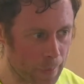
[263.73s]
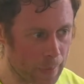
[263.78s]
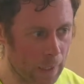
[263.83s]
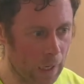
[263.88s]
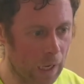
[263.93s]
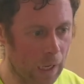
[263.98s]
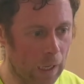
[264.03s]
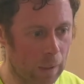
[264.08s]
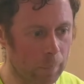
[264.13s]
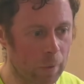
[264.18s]

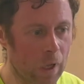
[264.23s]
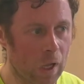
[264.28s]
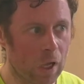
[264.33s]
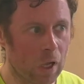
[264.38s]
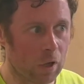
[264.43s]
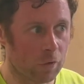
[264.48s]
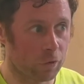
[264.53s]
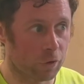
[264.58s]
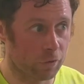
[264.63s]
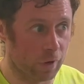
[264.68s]

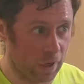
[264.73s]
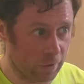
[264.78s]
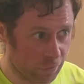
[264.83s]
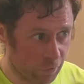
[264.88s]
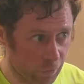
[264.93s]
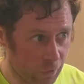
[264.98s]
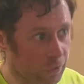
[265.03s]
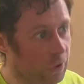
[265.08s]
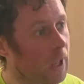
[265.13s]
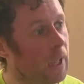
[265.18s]
For the
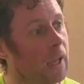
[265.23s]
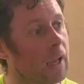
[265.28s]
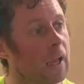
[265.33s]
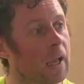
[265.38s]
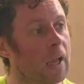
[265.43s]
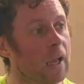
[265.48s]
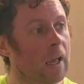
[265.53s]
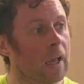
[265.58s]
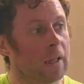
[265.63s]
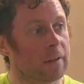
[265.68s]
rest of us,
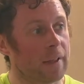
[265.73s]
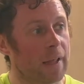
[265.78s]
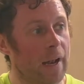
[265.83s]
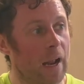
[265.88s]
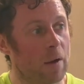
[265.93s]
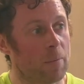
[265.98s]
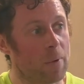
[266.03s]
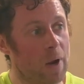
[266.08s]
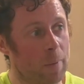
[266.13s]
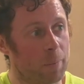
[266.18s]
that
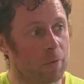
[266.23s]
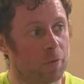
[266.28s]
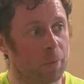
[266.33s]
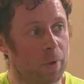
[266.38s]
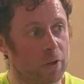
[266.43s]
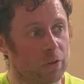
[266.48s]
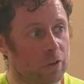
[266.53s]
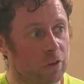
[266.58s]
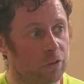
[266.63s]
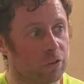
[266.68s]
AMRAP with
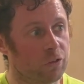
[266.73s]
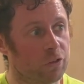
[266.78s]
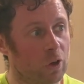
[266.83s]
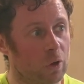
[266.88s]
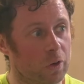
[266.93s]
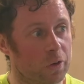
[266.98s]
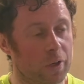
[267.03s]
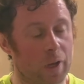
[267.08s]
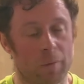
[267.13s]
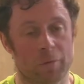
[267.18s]
pistols and
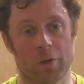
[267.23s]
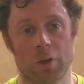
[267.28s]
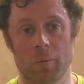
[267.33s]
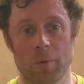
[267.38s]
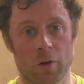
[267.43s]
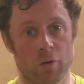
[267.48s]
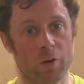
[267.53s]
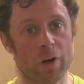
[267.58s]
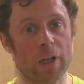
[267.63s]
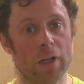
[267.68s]
shoulder taps is
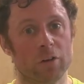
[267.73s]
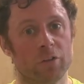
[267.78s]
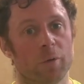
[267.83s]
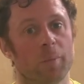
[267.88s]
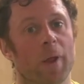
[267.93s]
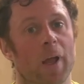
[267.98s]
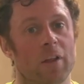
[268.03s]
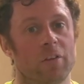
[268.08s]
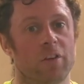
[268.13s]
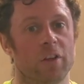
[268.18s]
going to be a real
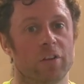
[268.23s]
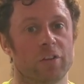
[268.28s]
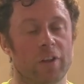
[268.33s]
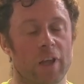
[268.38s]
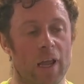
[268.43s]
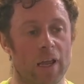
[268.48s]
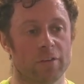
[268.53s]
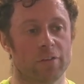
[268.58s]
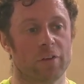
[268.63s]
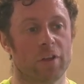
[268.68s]
gymnastics
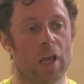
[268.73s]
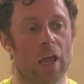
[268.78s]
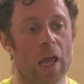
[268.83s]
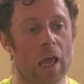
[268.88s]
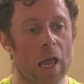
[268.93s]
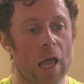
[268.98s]
test.